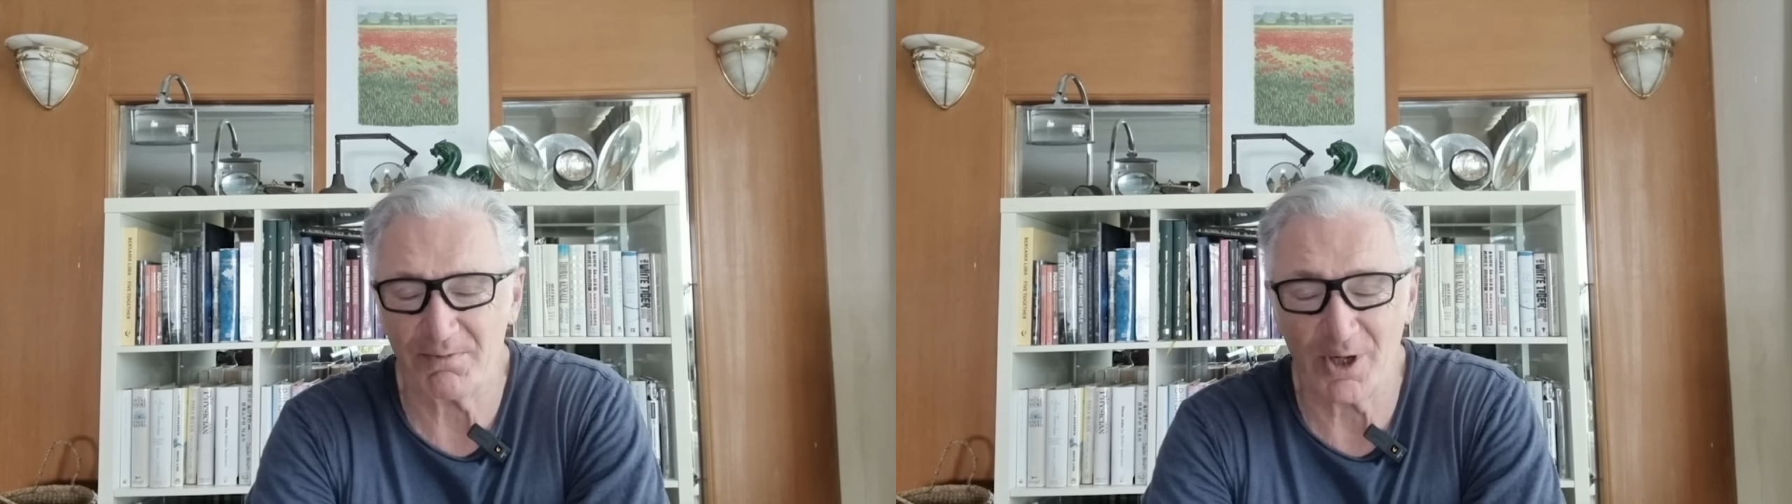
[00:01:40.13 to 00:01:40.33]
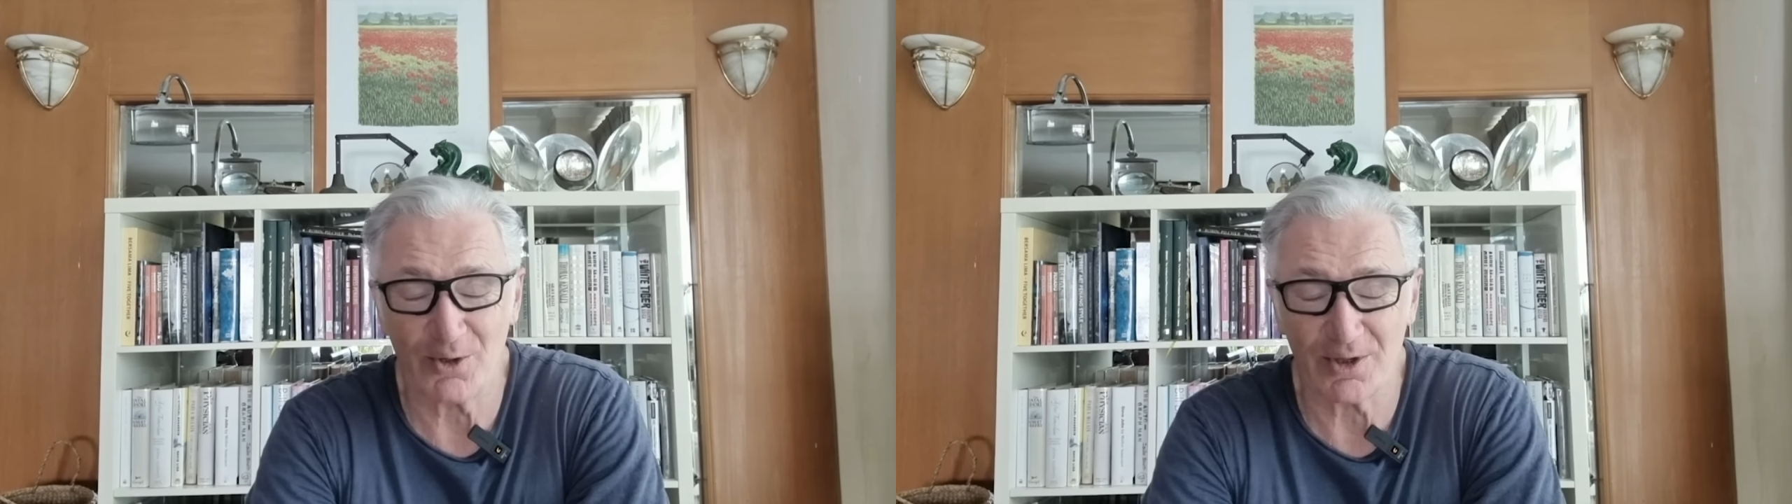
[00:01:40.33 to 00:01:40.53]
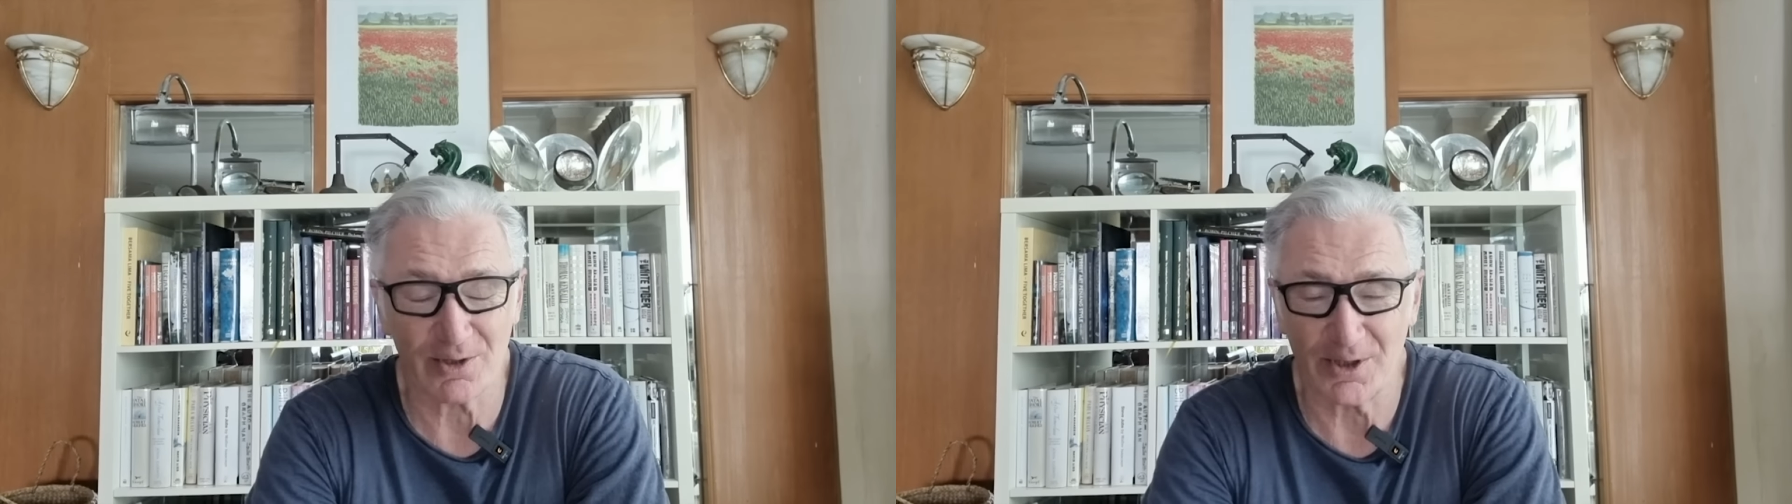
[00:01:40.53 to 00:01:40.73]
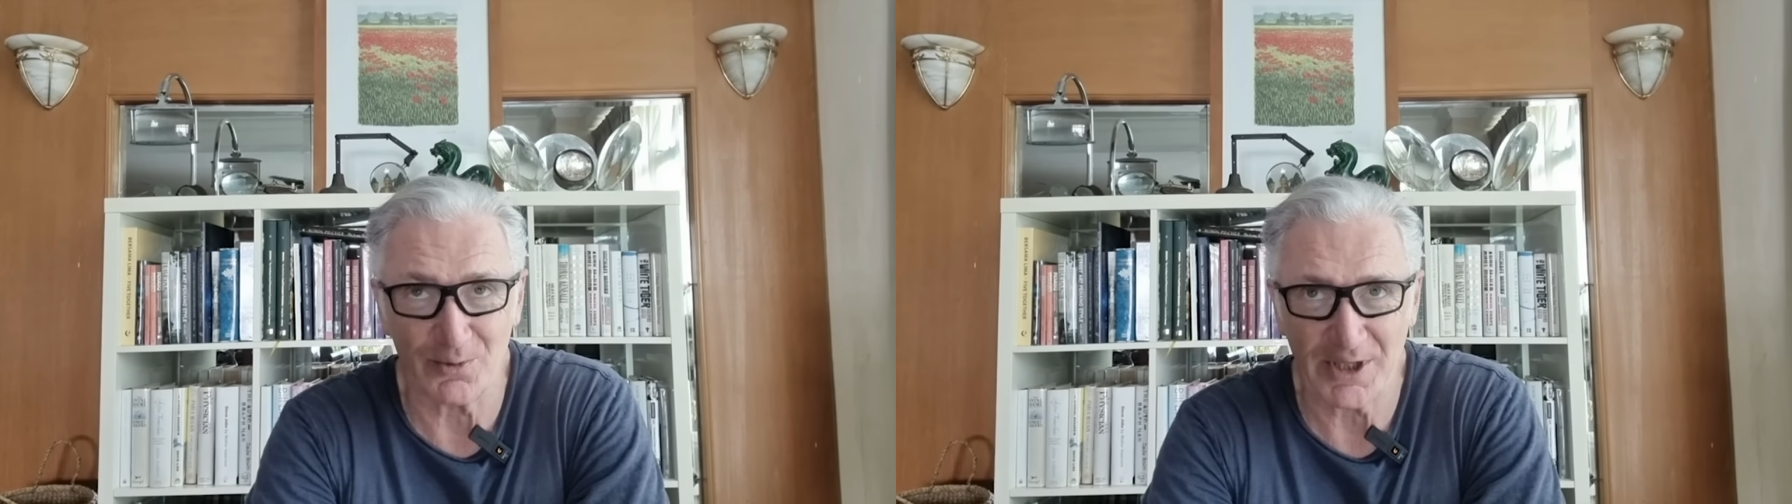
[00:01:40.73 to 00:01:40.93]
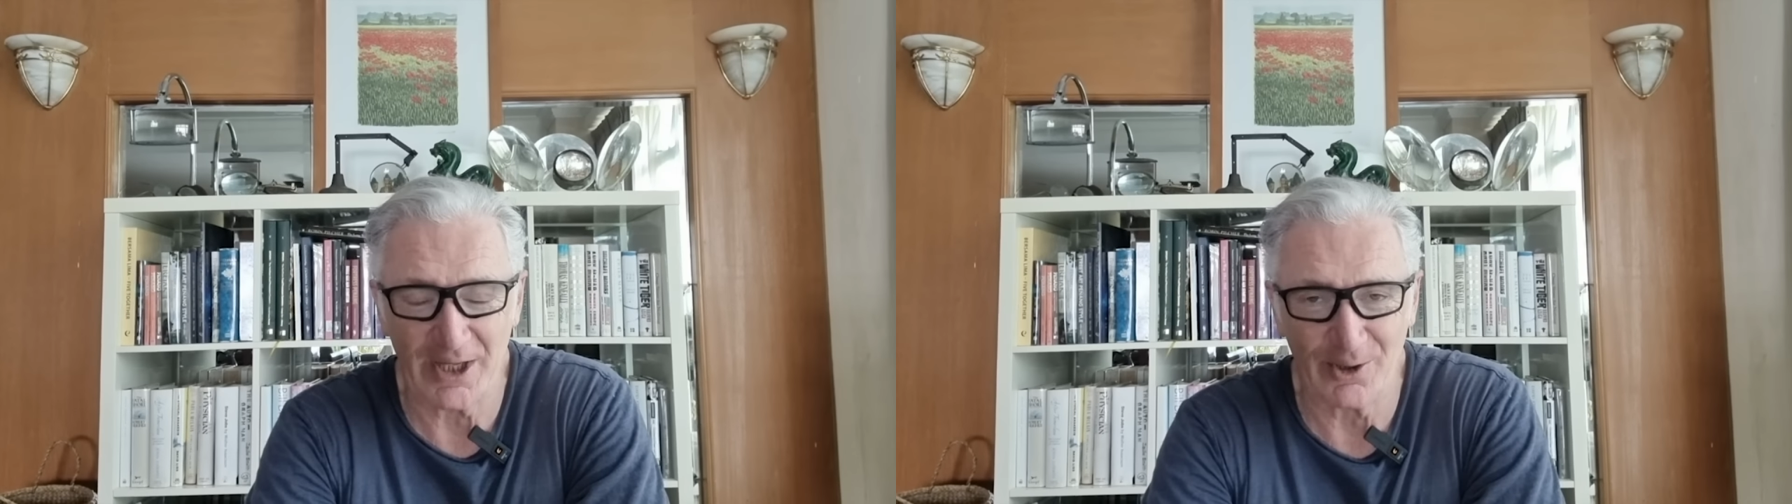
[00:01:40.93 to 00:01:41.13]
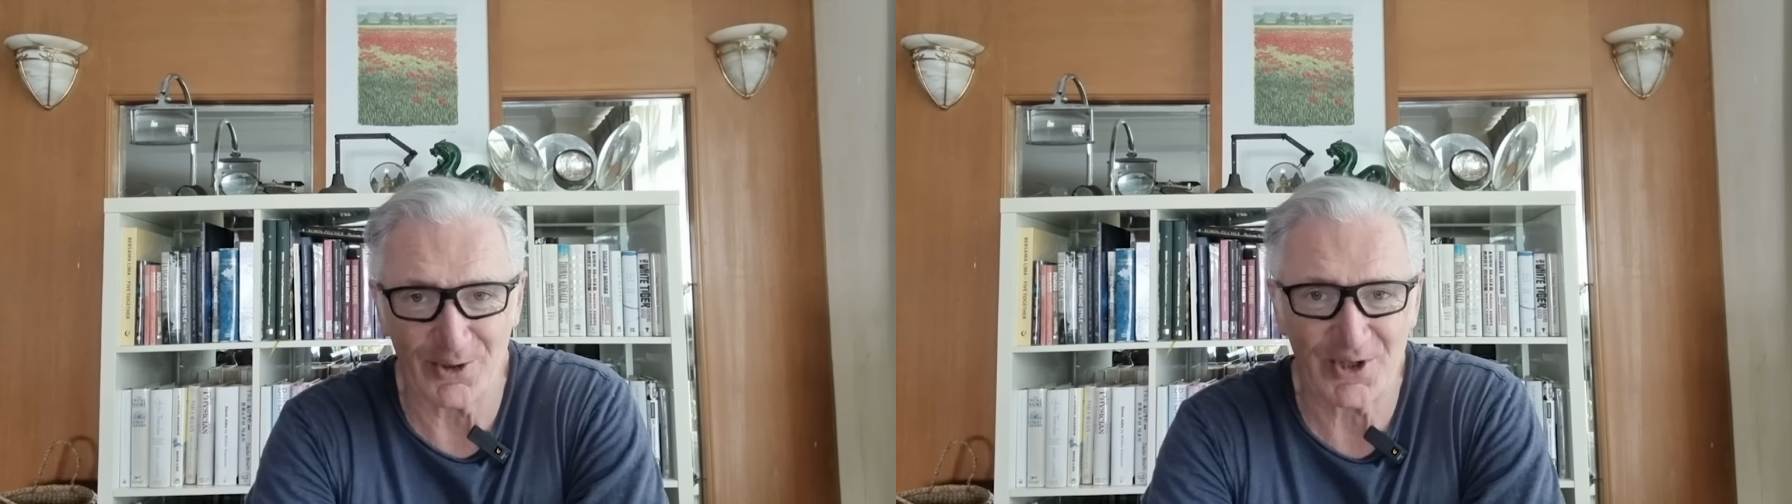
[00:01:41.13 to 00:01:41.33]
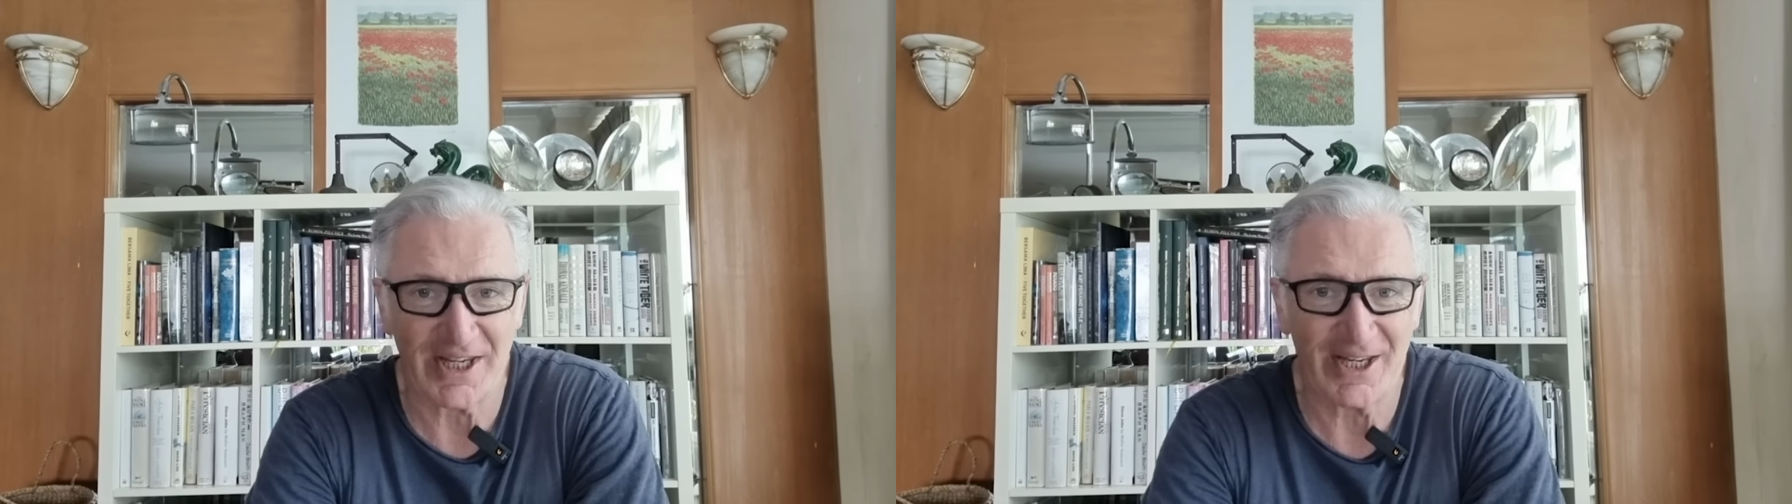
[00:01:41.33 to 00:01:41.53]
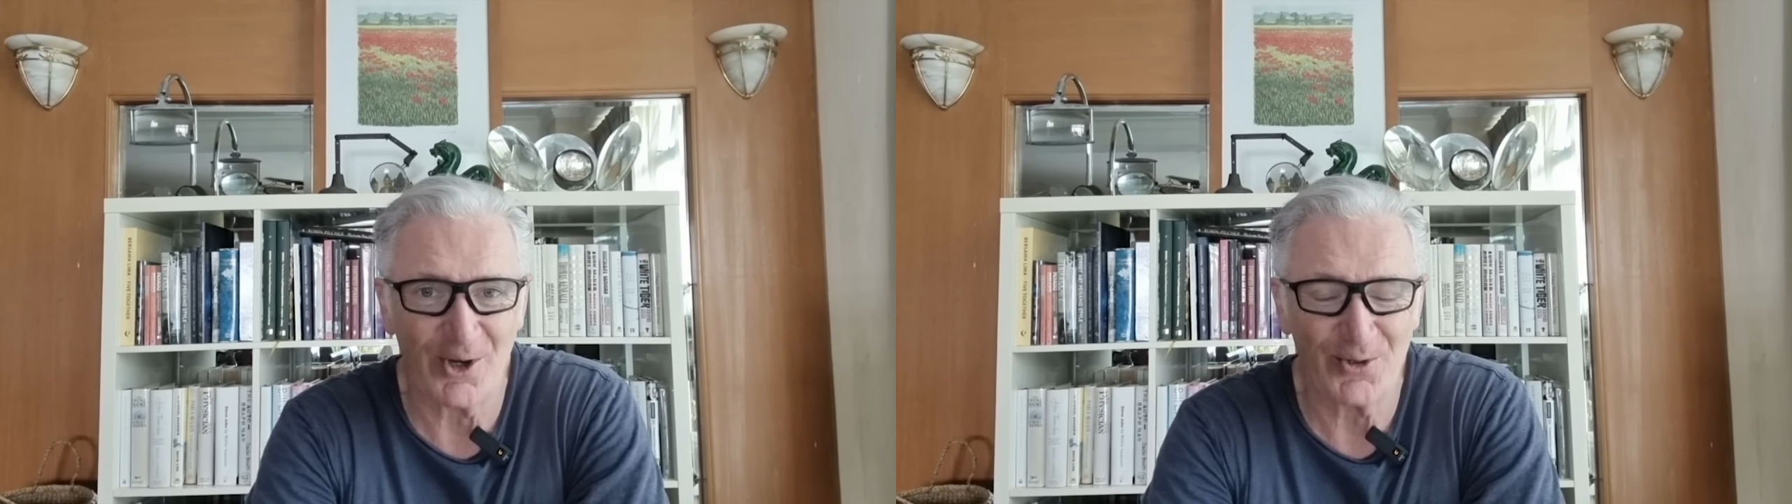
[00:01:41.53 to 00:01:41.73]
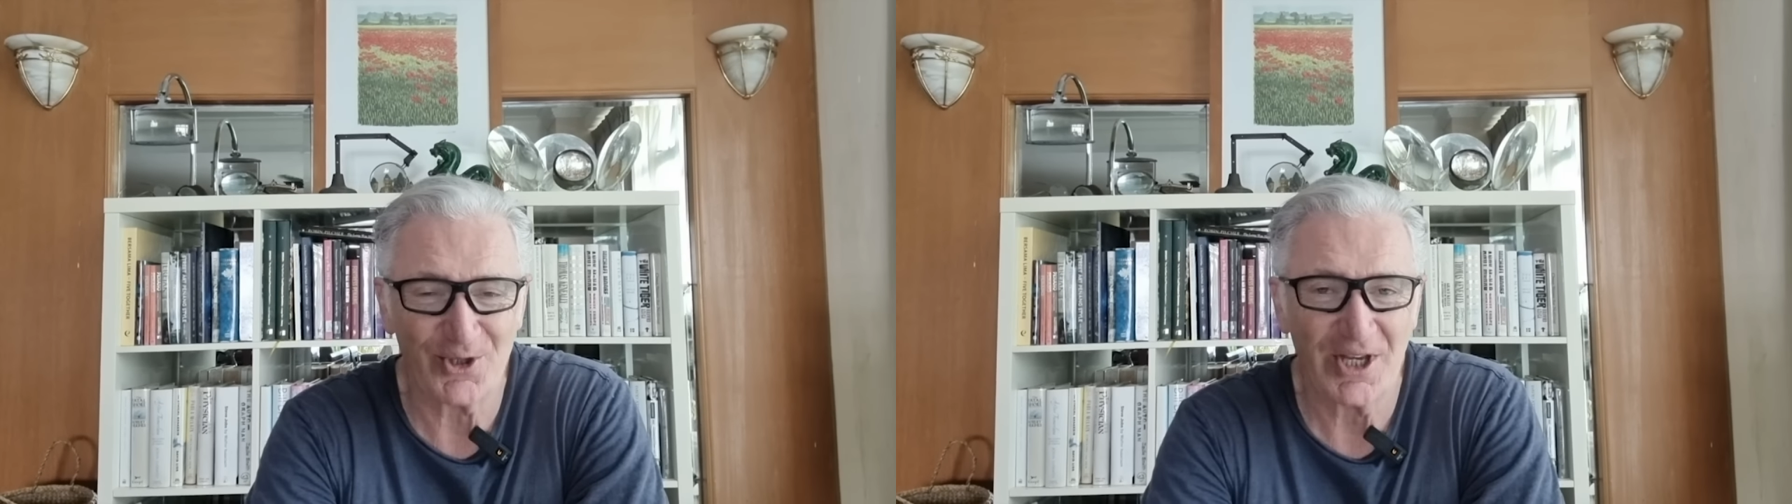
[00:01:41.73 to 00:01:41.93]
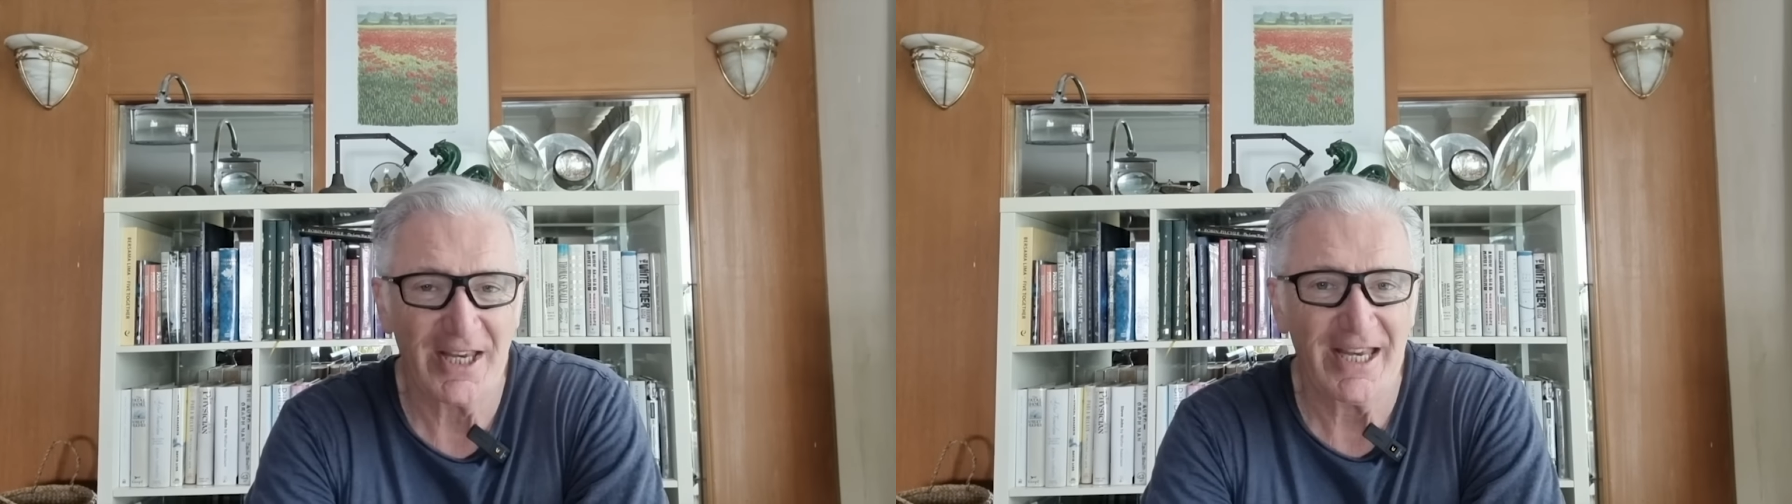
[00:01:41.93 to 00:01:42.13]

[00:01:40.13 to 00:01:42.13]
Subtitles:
you know, those little yellow sticky notes,